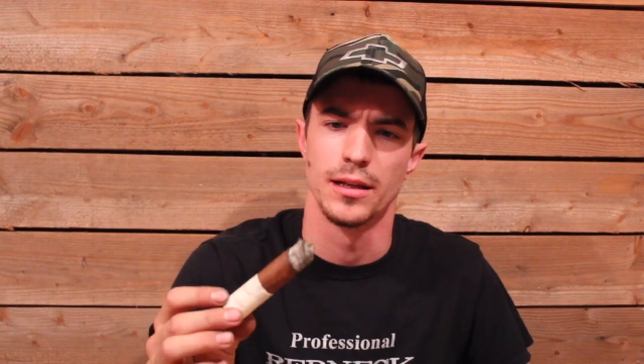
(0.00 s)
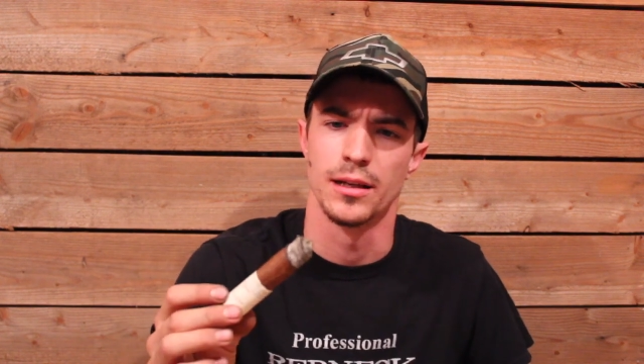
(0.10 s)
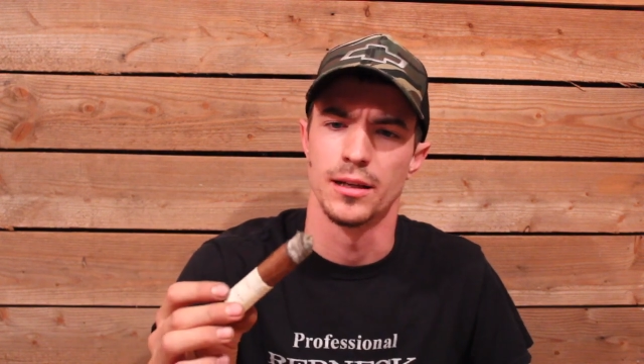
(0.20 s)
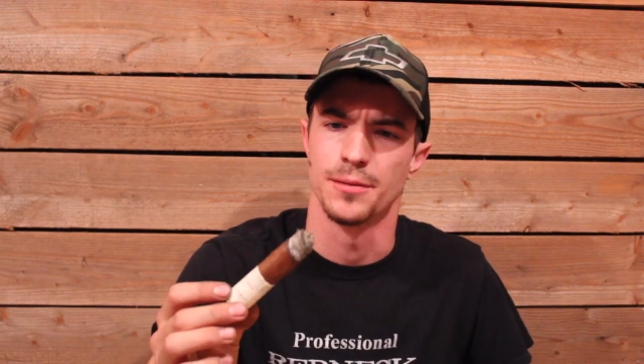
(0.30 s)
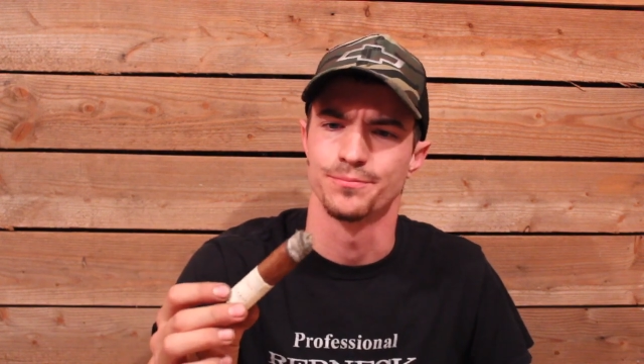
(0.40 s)

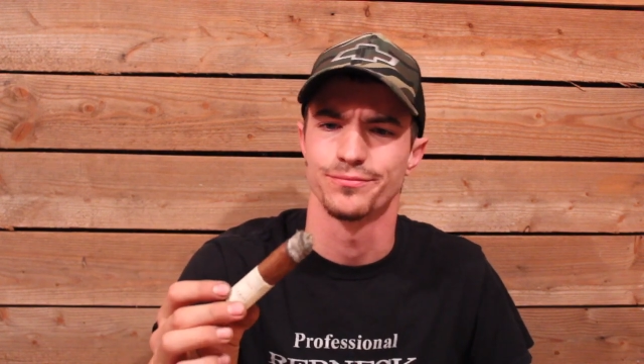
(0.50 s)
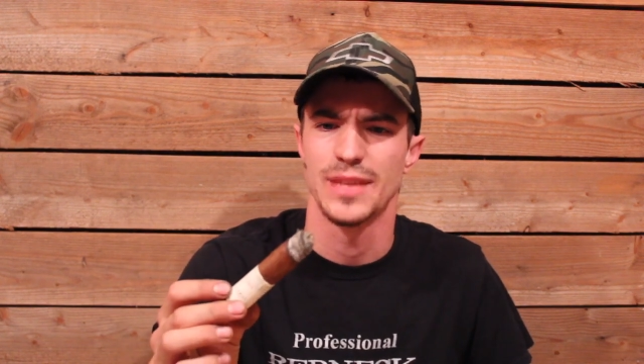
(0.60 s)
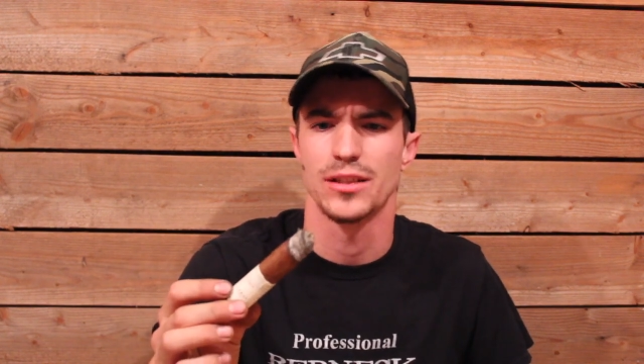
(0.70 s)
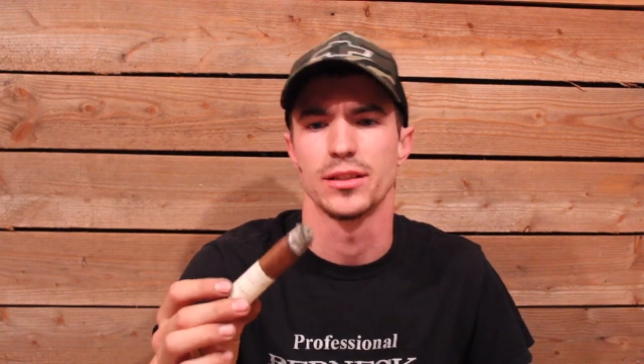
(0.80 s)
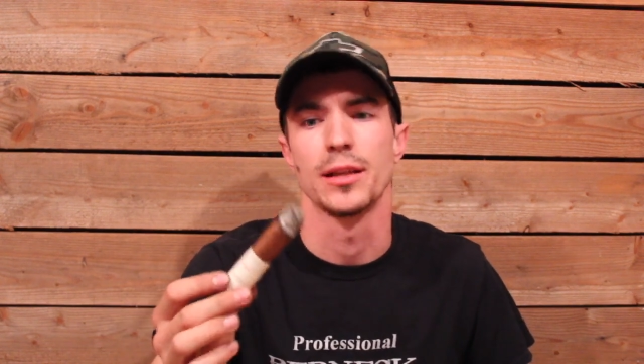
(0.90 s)

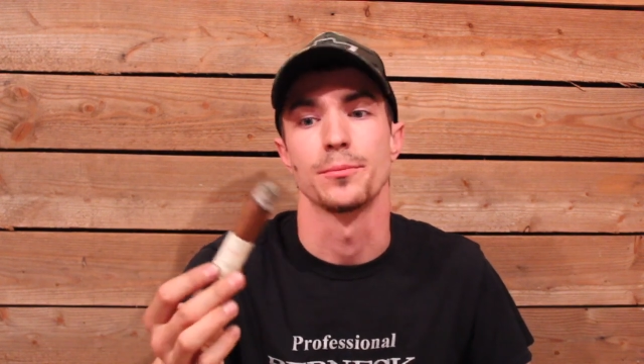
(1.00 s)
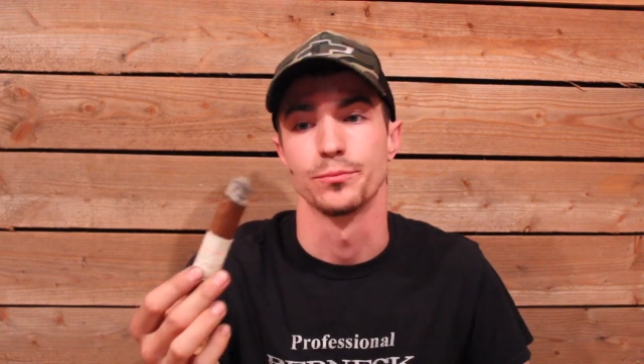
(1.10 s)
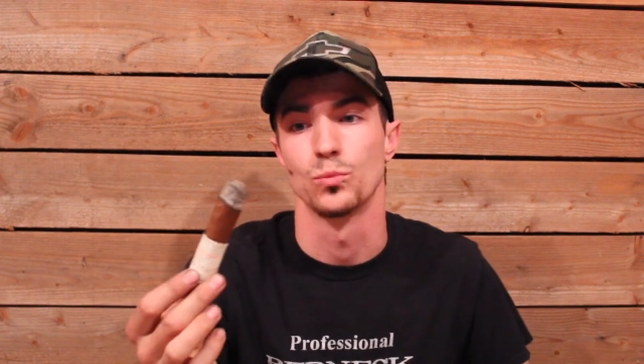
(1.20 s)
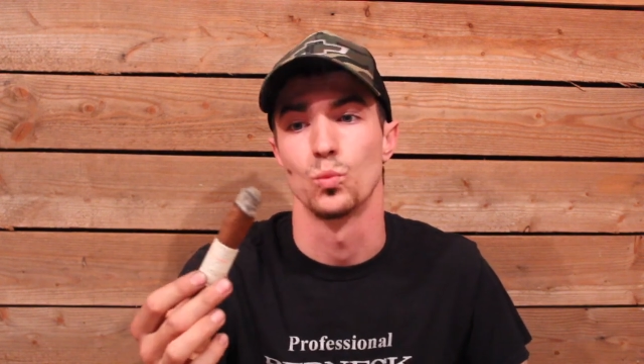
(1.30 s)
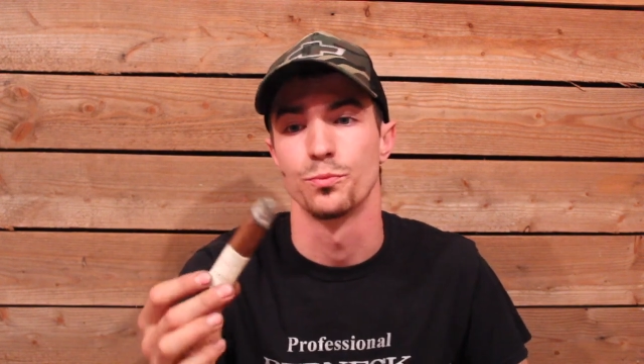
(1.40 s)
Actually, I'm
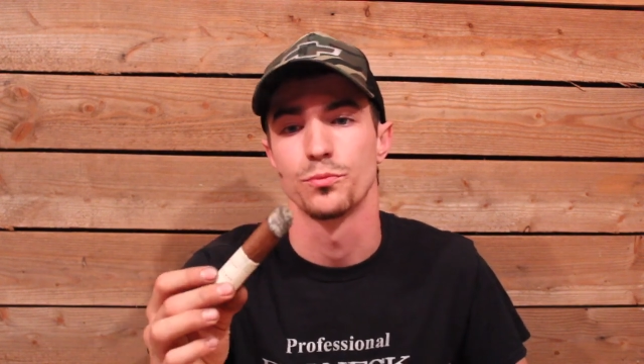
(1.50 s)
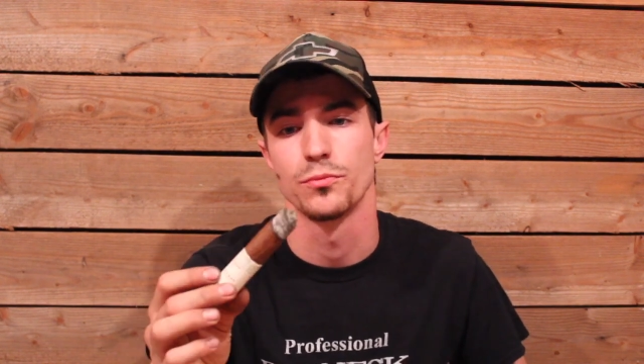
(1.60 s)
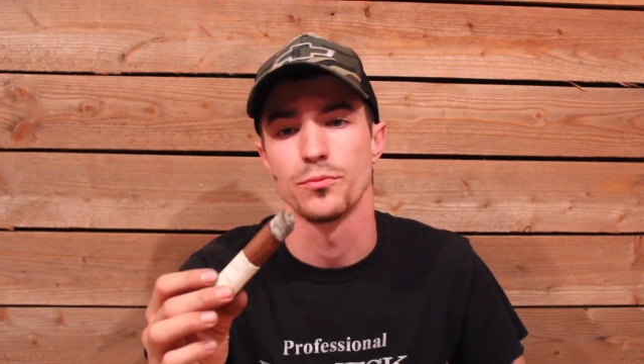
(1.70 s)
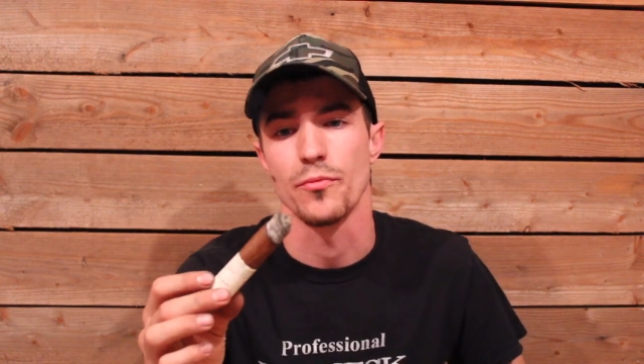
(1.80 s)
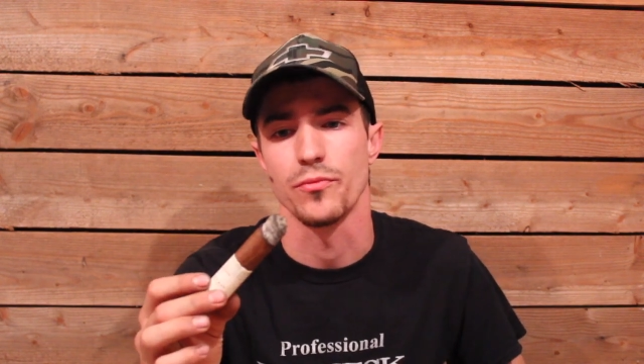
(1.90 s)

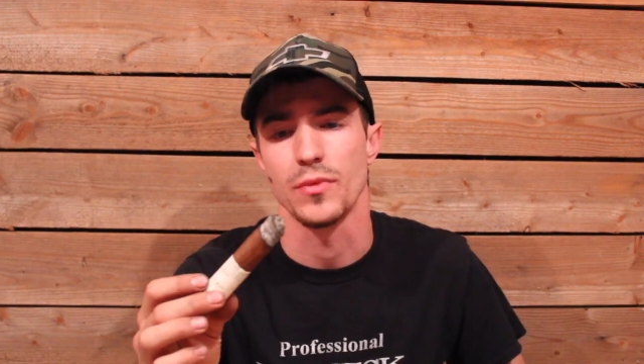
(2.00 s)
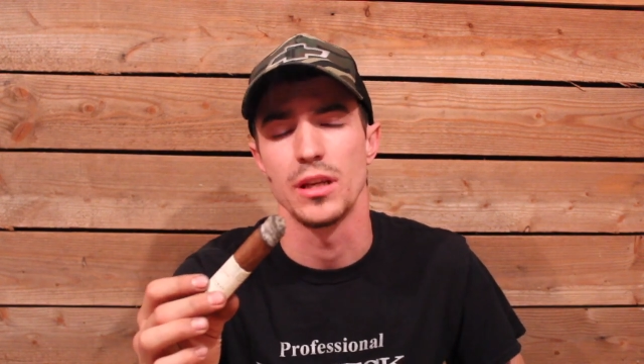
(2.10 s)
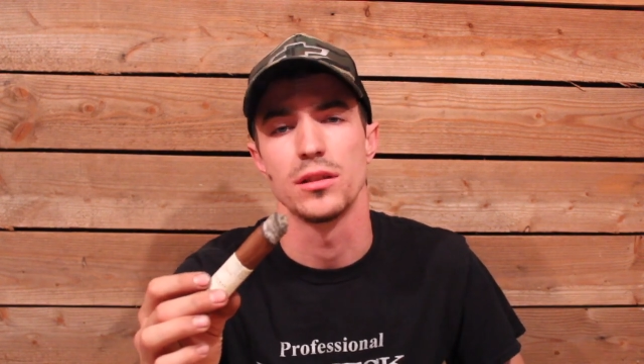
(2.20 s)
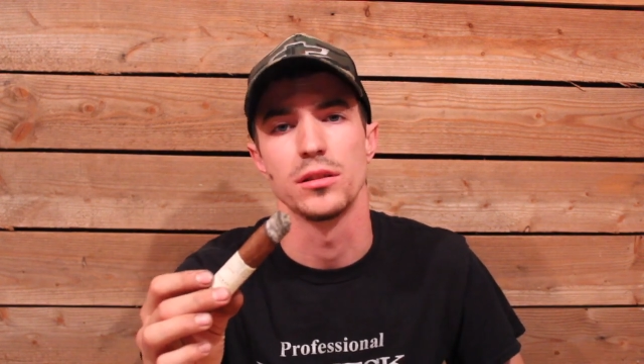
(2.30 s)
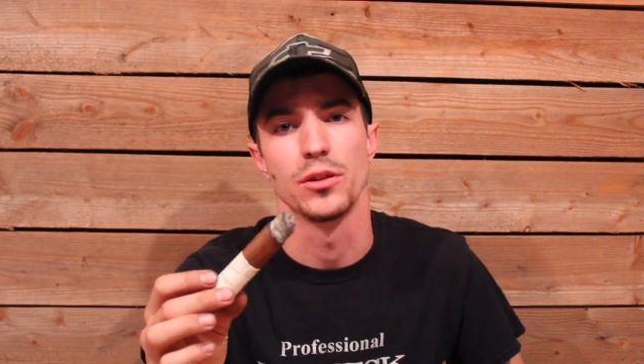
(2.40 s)

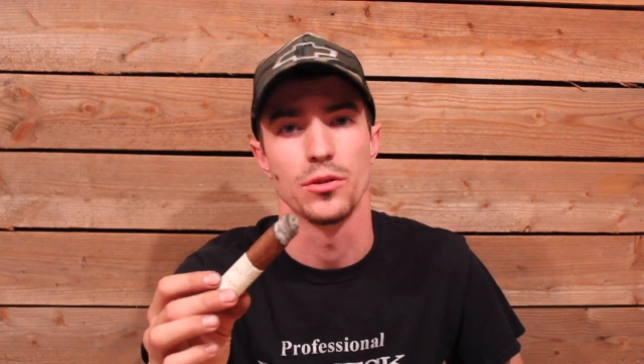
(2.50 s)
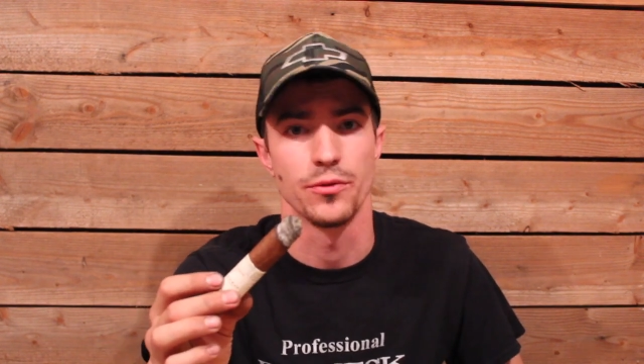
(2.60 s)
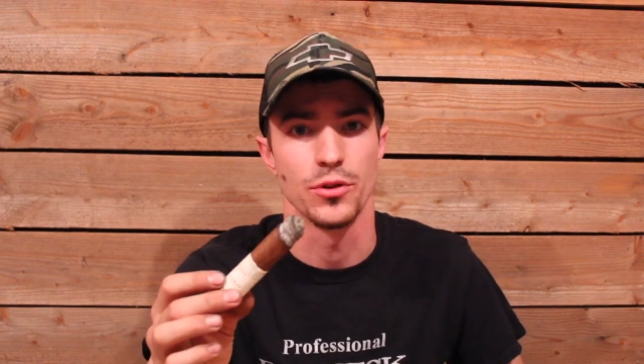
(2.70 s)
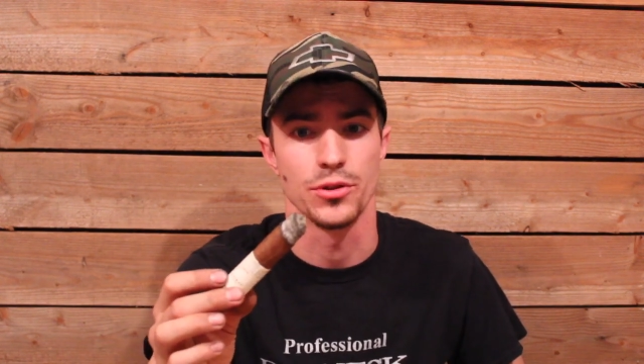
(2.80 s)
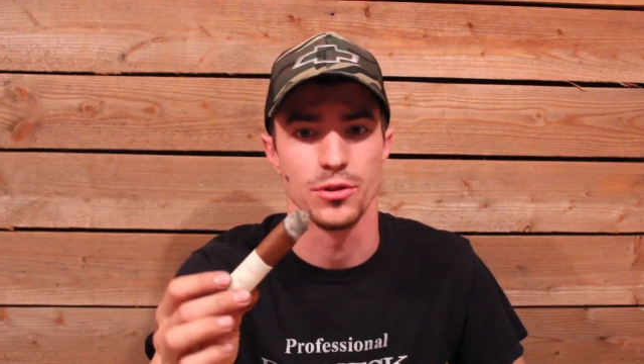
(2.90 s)
easily through
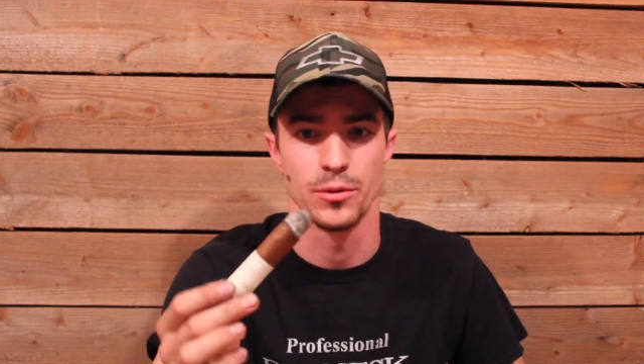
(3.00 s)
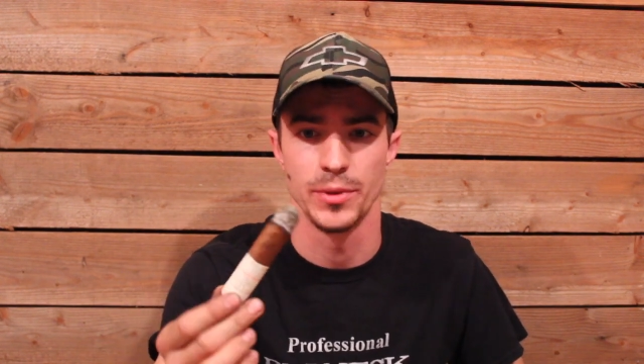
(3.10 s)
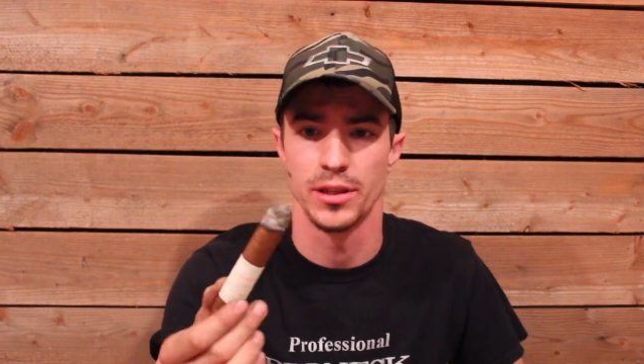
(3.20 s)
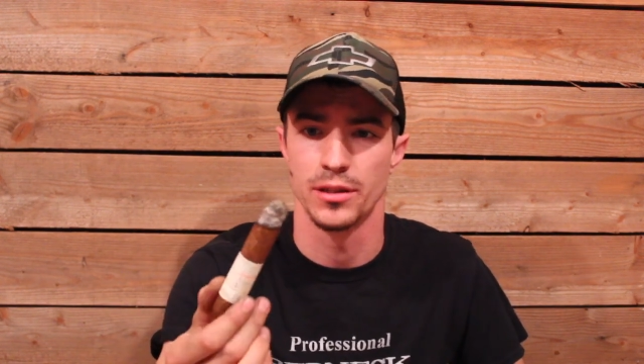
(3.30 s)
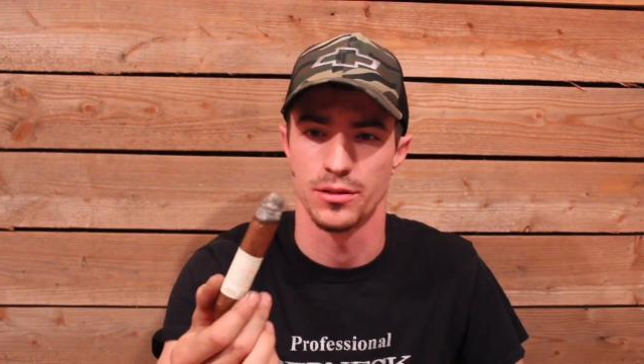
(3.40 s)
the first third
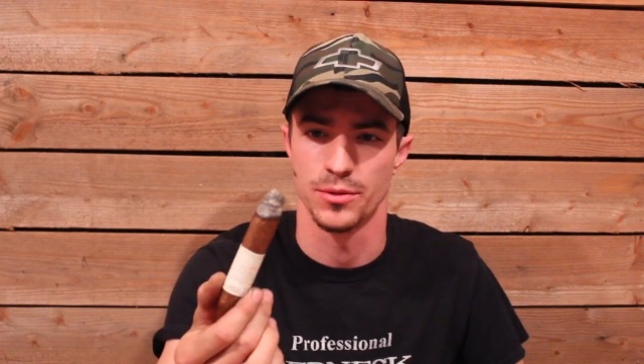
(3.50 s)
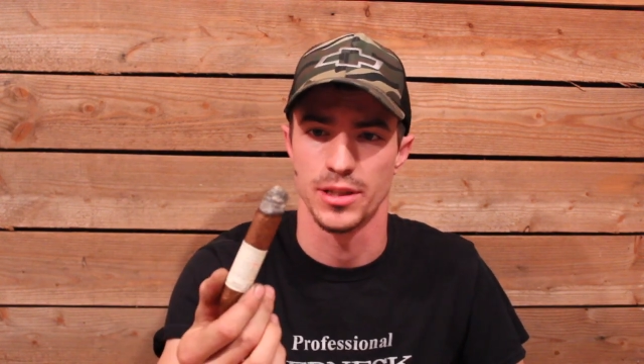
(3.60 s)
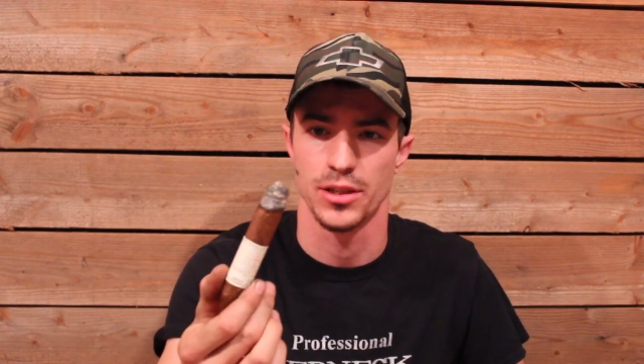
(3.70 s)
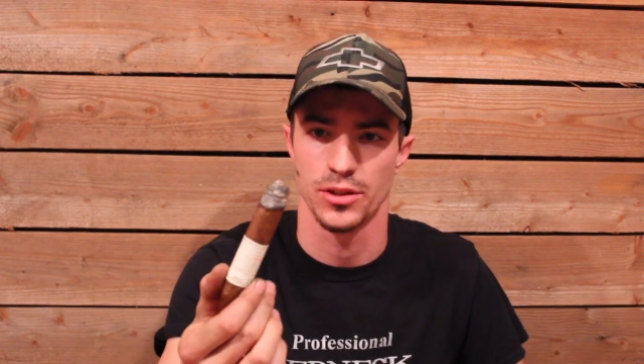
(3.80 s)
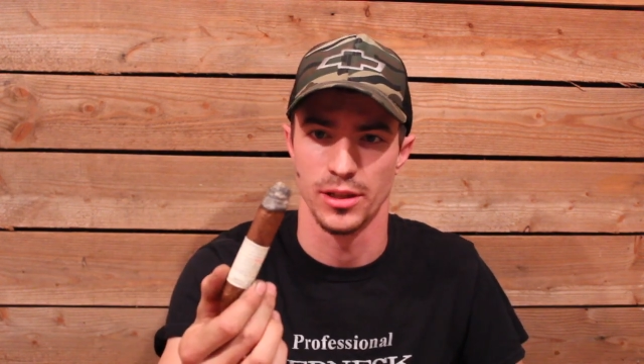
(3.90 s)
because there
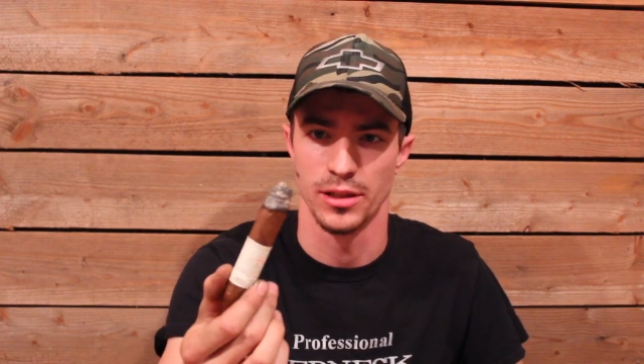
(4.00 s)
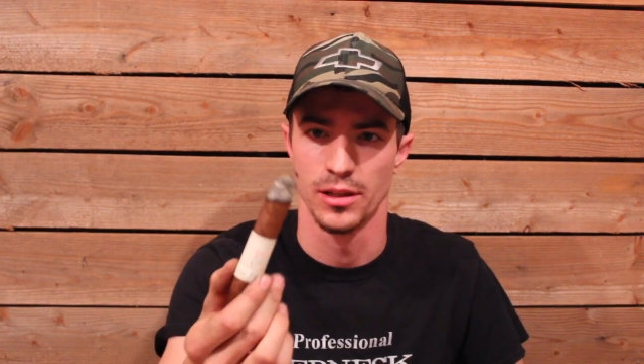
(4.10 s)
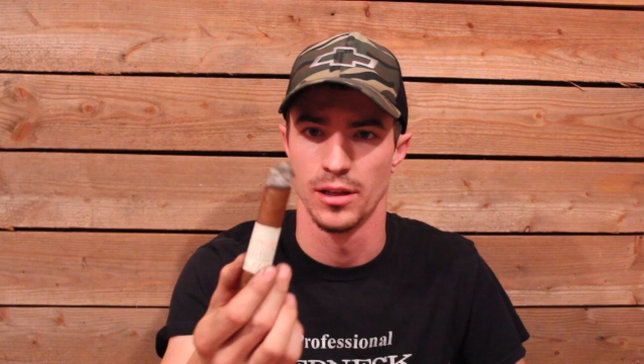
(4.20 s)
was actually